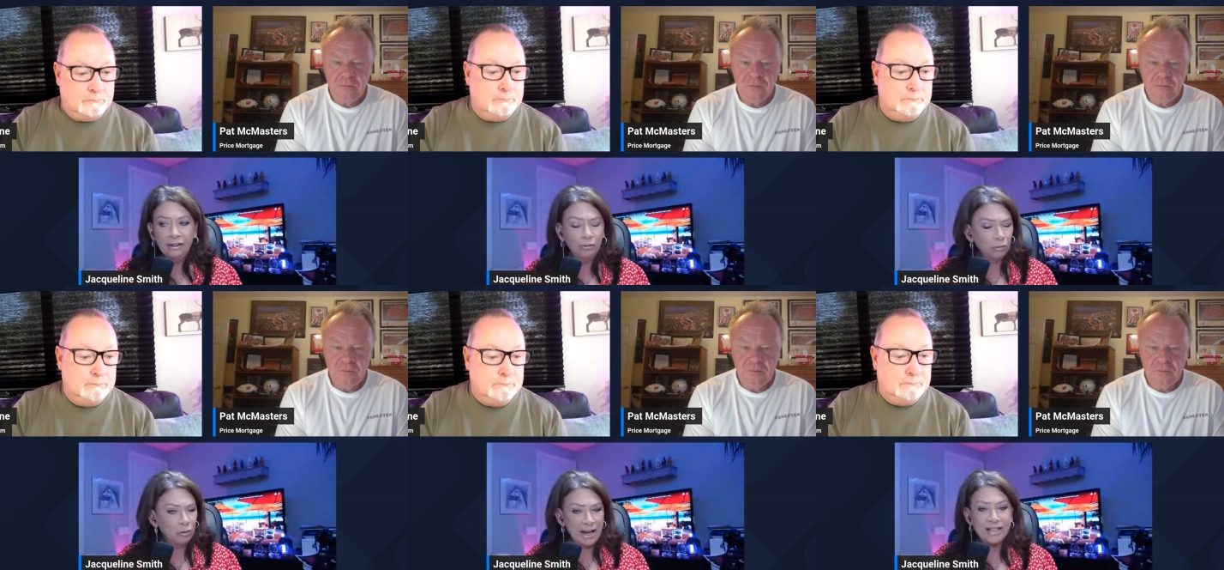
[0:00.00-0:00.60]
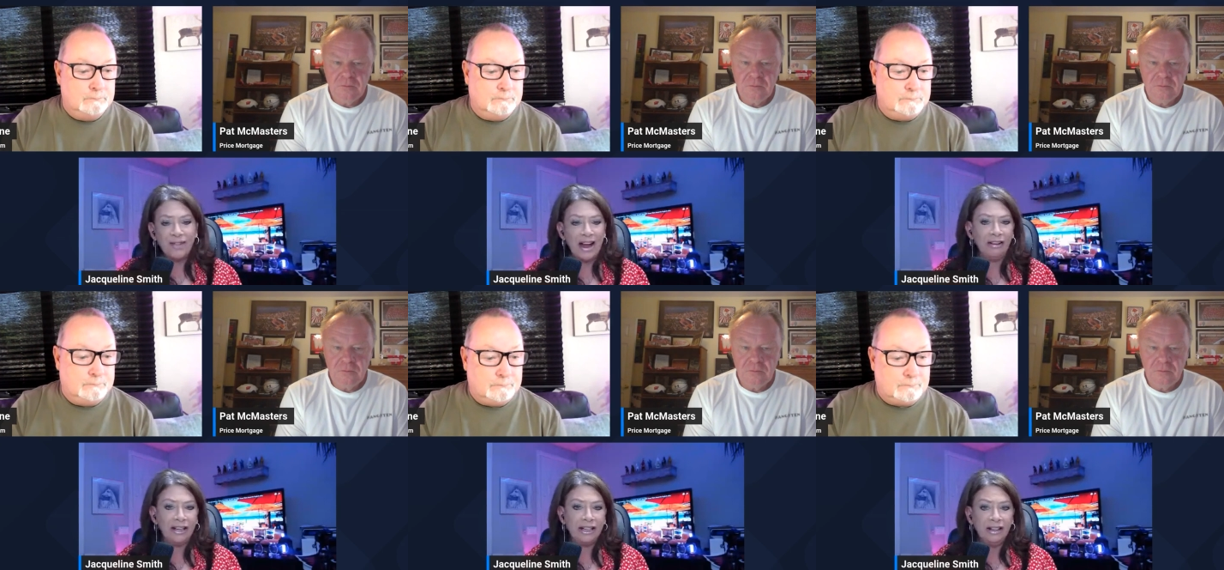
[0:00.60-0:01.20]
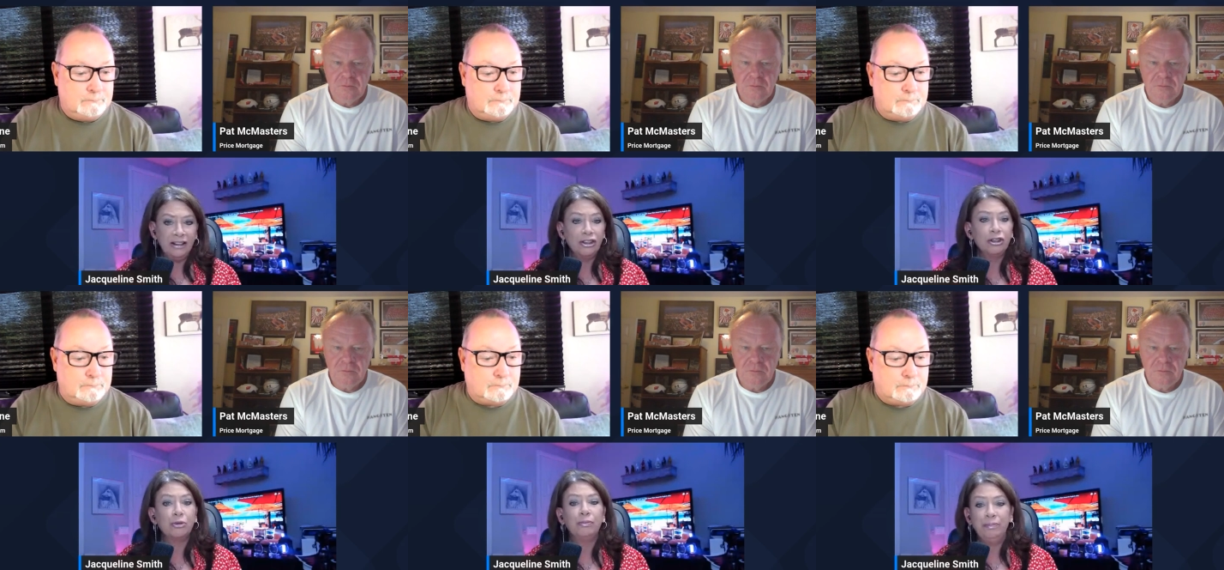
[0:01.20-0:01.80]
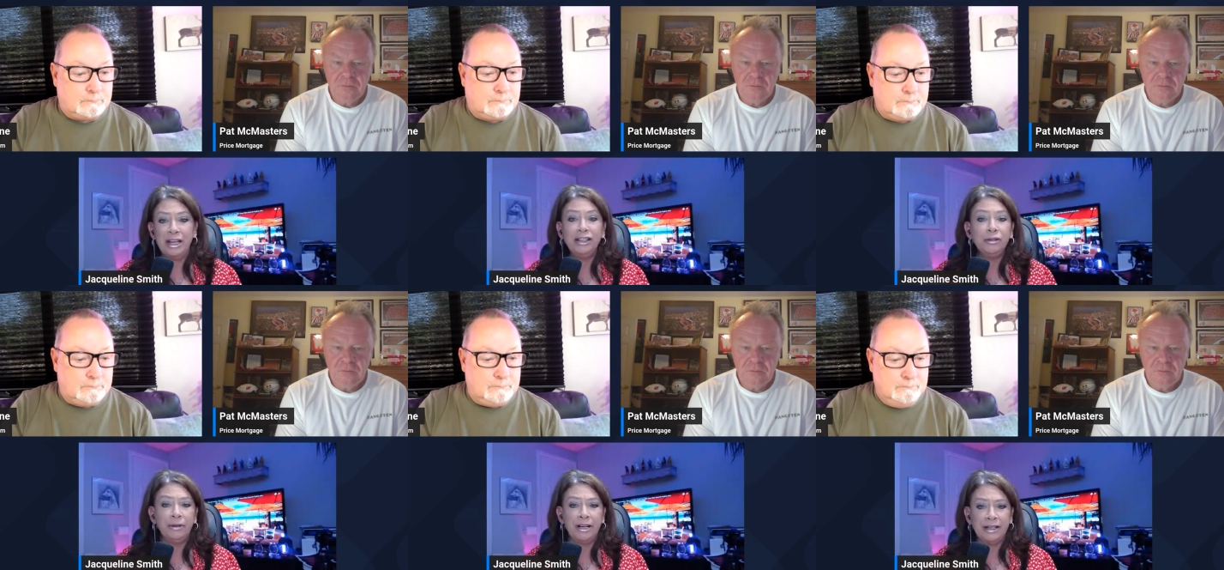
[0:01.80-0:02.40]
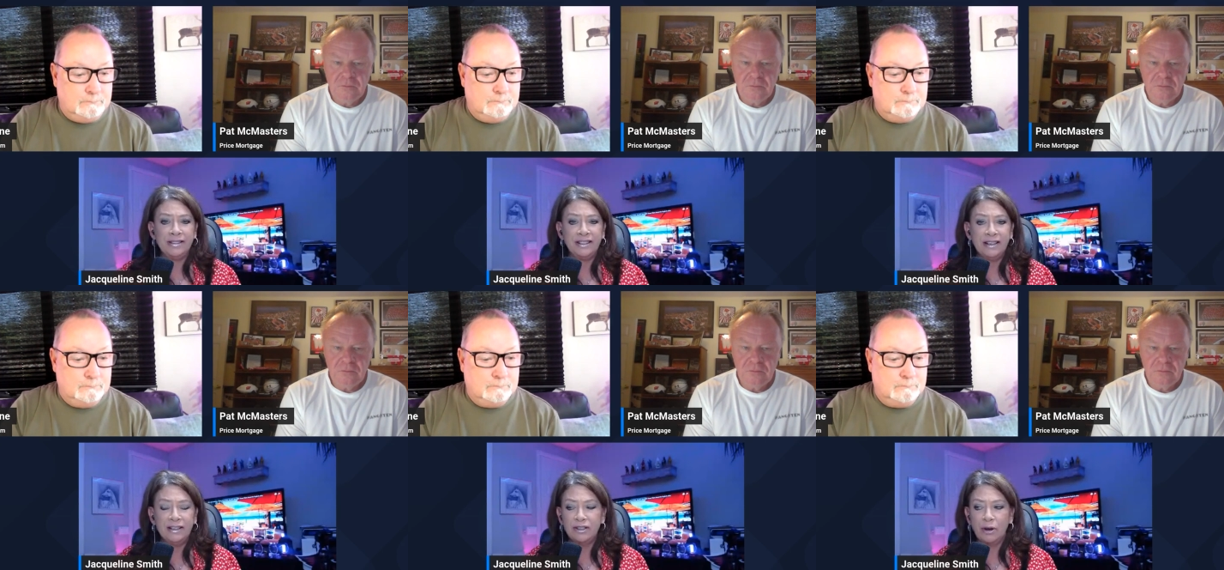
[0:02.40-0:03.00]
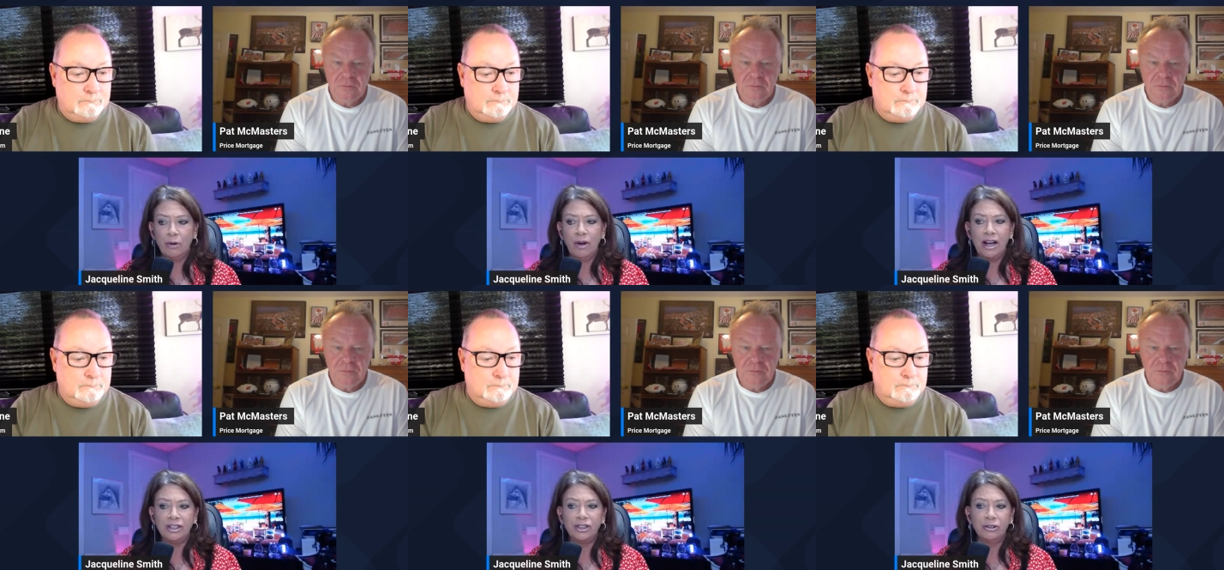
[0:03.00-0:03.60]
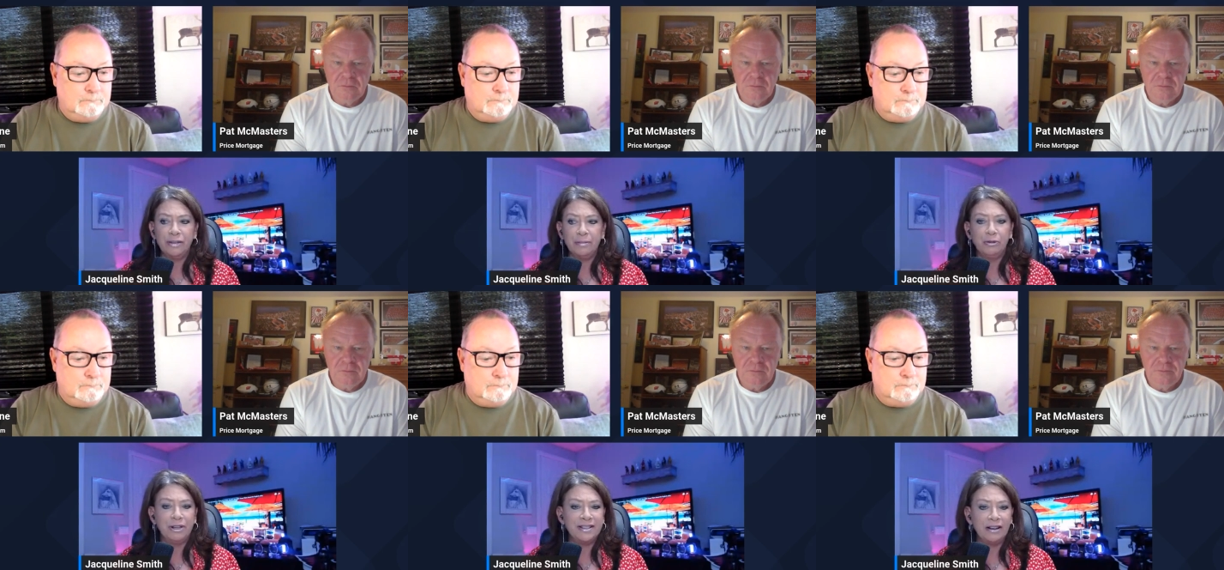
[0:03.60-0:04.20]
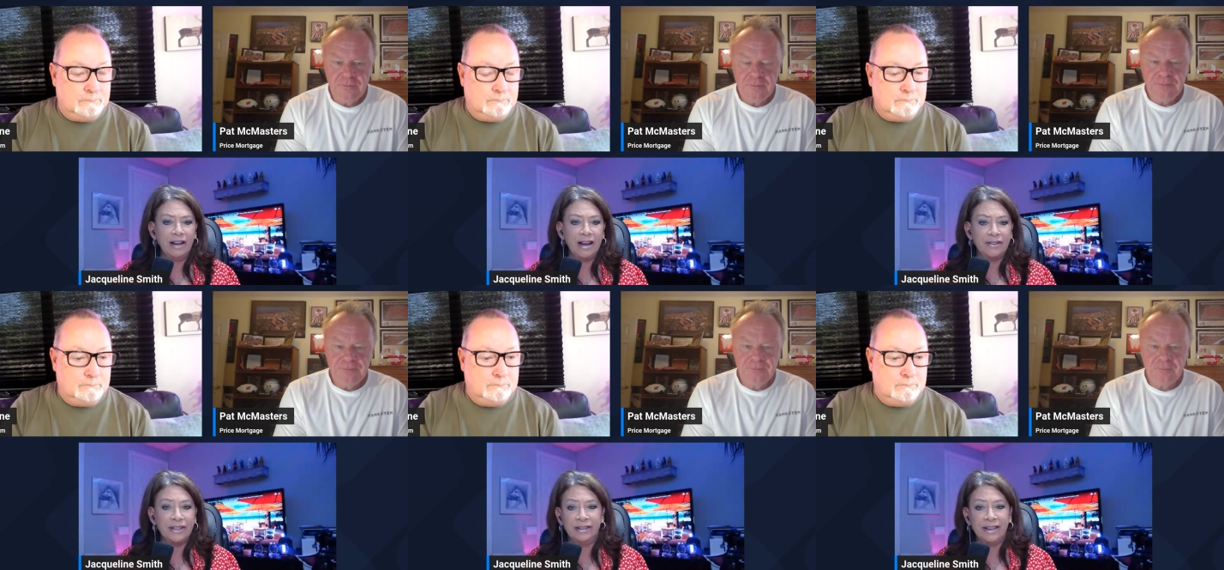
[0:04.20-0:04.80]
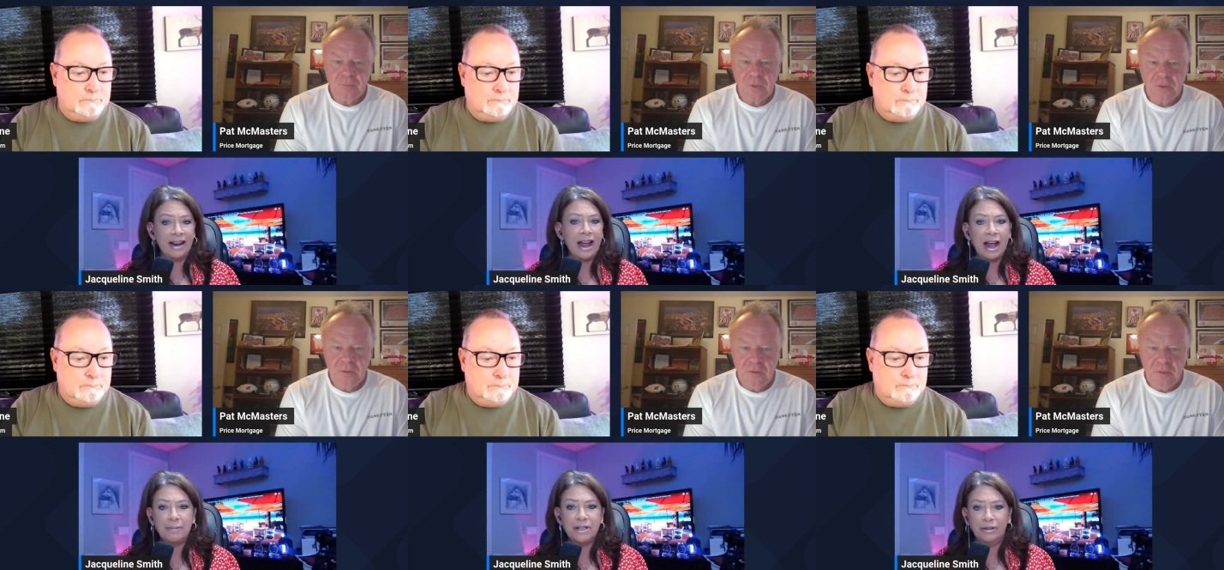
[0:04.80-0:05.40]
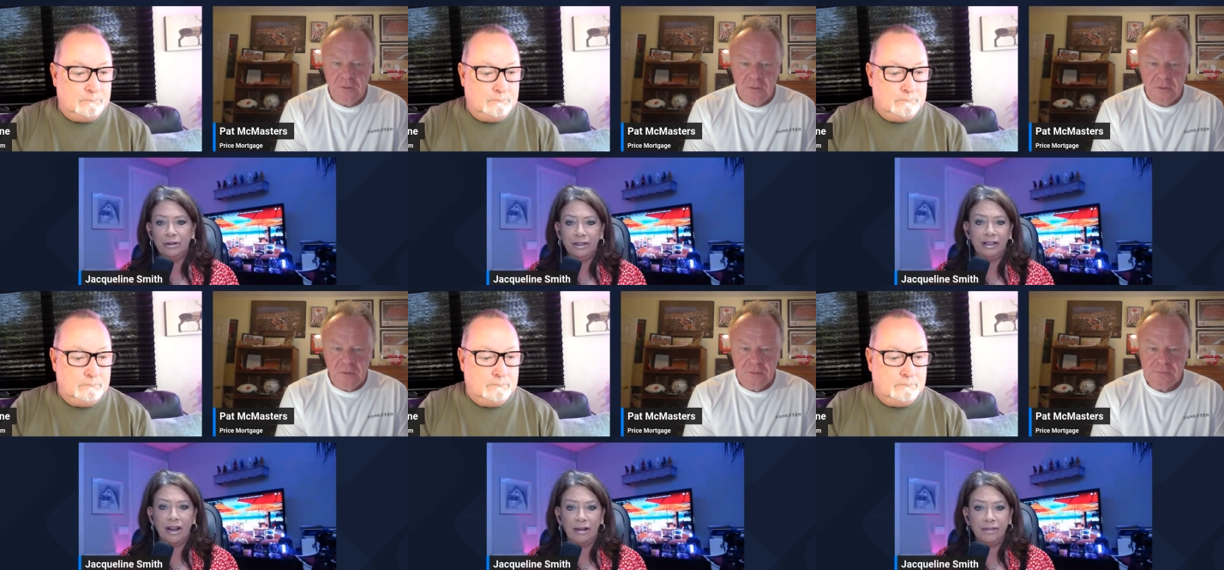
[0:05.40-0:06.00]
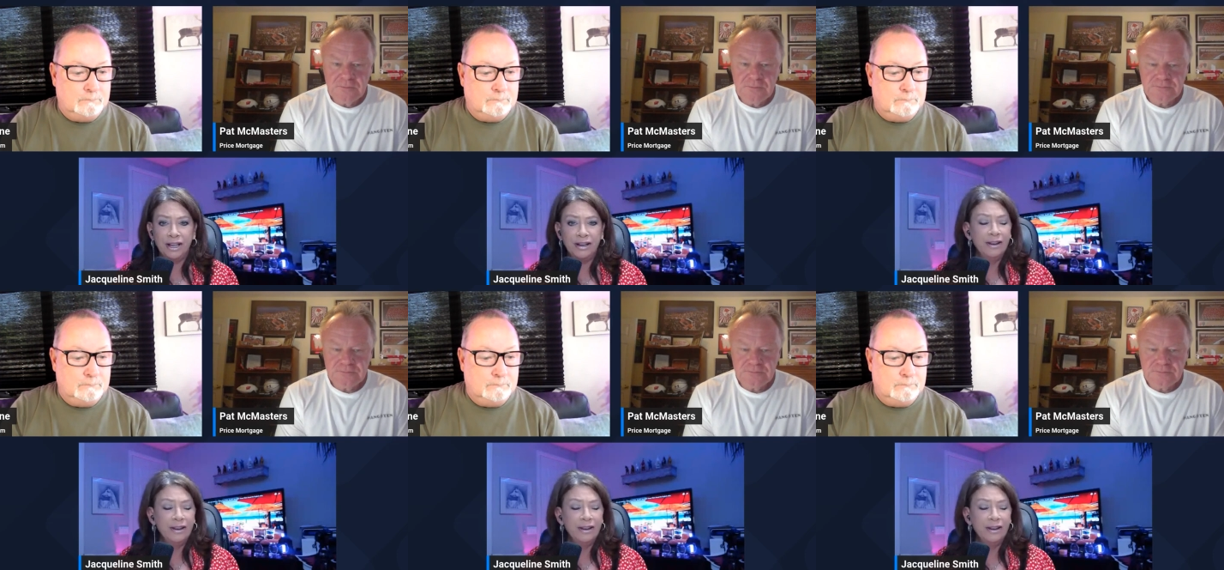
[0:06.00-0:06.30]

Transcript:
Speaker 1: West Valley, mid threes. So I showed them a resale house that they absolutely loved.